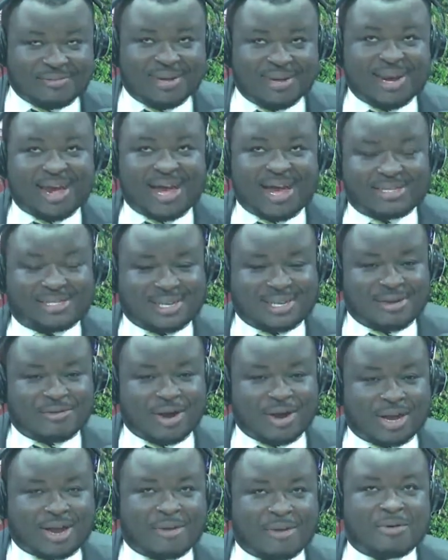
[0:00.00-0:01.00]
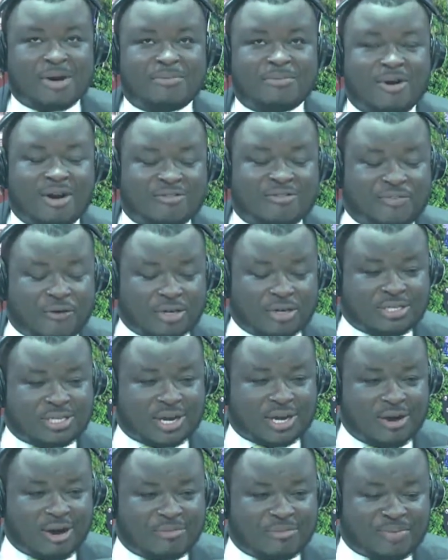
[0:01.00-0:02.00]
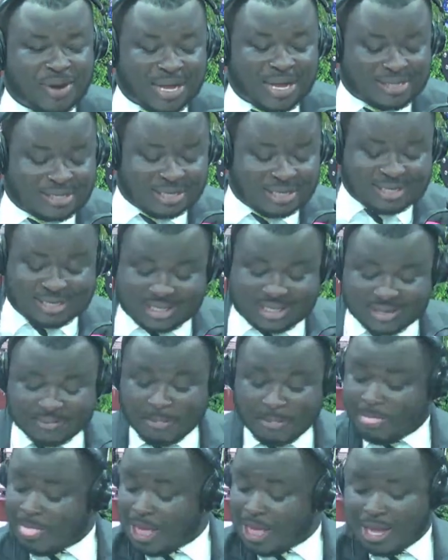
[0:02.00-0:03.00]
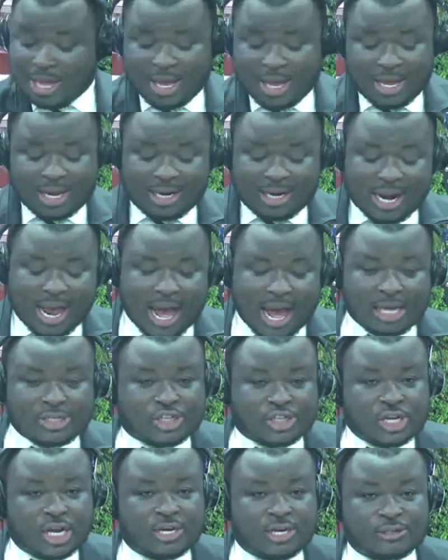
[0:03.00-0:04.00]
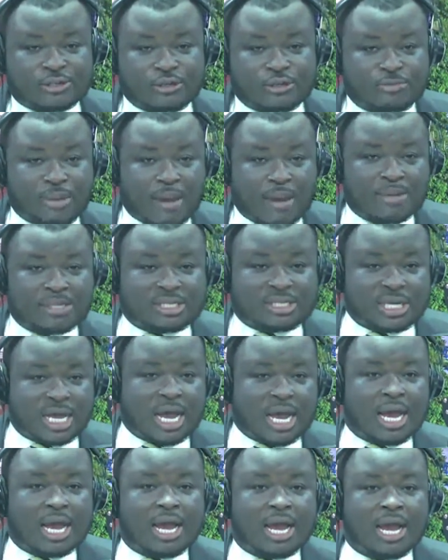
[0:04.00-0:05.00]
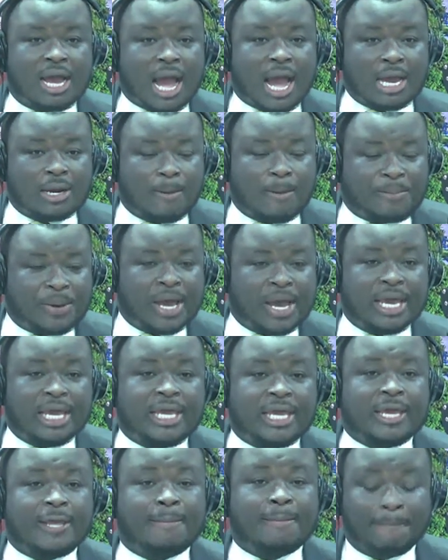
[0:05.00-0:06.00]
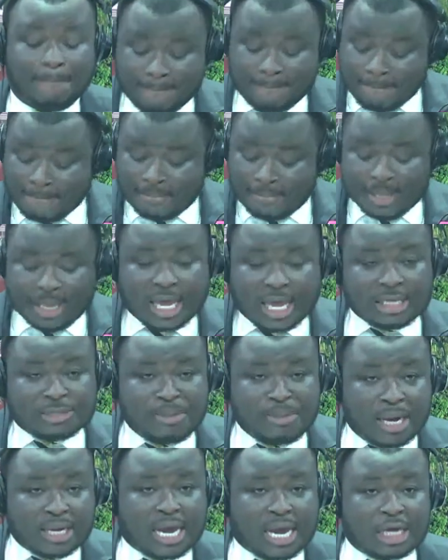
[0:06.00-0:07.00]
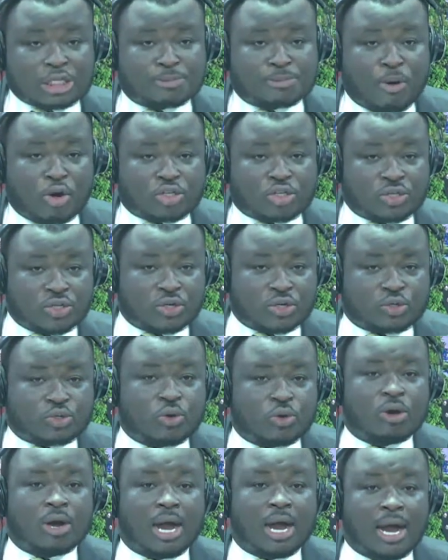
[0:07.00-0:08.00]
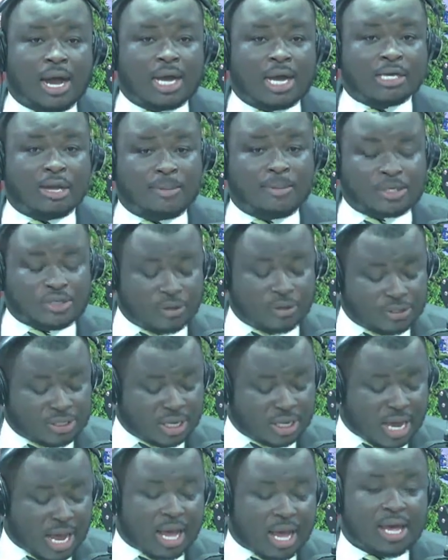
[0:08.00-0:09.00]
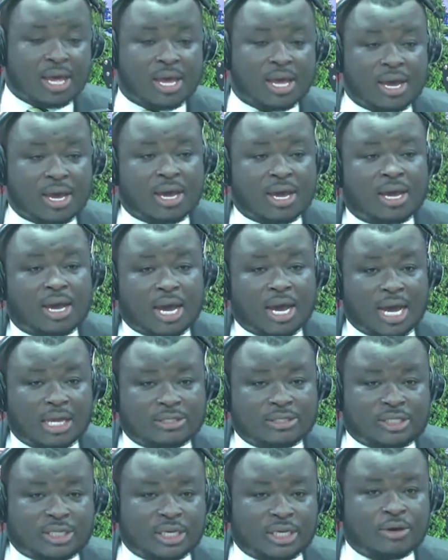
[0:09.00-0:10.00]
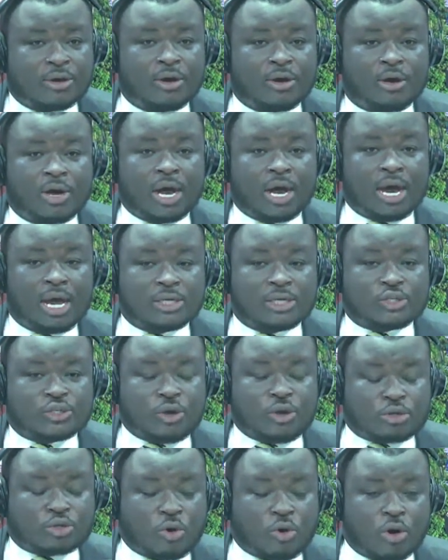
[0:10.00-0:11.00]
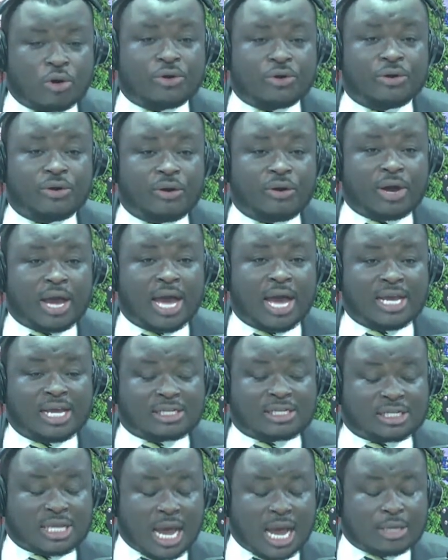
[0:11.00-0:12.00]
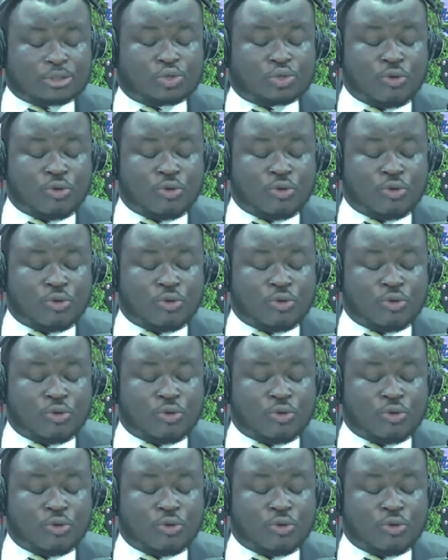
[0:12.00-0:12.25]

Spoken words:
me that I say, welcome aboard 40 God past 6. Now, Shannon Sumam is an opay Kessben cash port. So, you may choose it. And you know, short code, you know, a star